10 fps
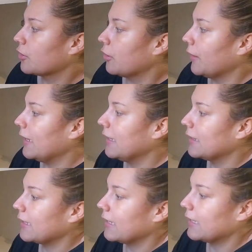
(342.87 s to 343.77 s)
So that
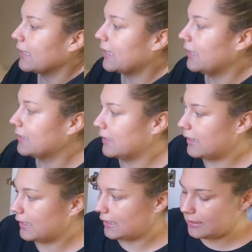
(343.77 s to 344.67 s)
is kitted
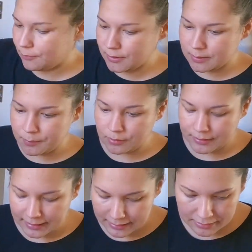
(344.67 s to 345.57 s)
things we're going to put
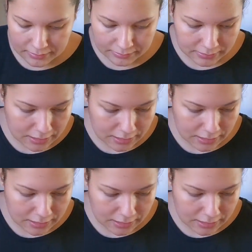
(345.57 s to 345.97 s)
there.